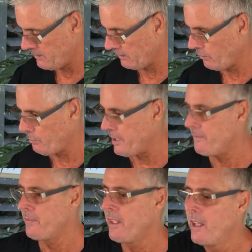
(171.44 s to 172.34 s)
A little bit.
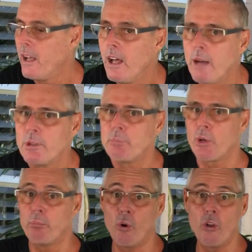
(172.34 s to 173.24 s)
I'm going to put
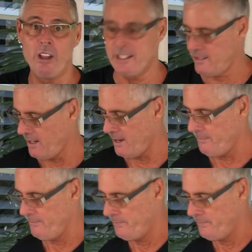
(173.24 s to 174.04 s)
a bowl on top.